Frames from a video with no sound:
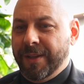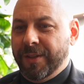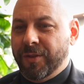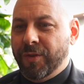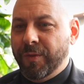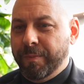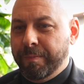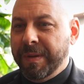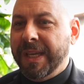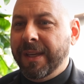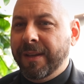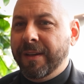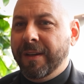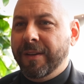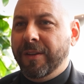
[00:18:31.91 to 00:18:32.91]
to
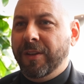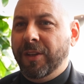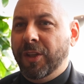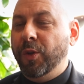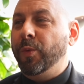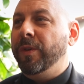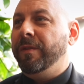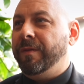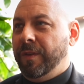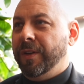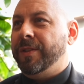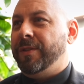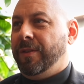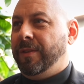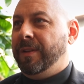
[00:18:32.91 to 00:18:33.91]
be
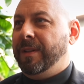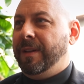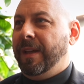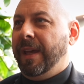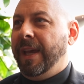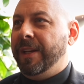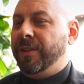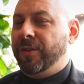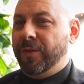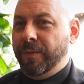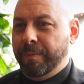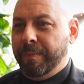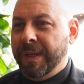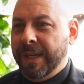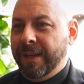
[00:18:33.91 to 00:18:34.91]
universal and to
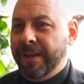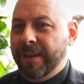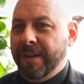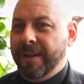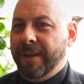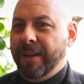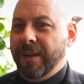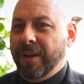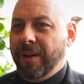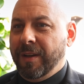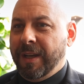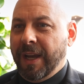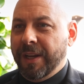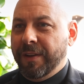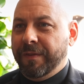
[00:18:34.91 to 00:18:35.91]
be
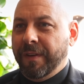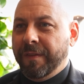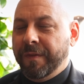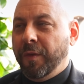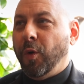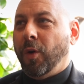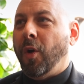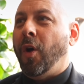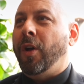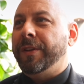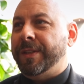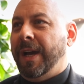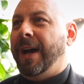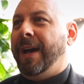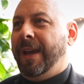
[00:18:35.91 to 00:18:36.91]
kind of for all
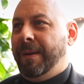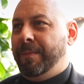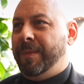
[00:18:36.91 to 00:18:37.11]
time.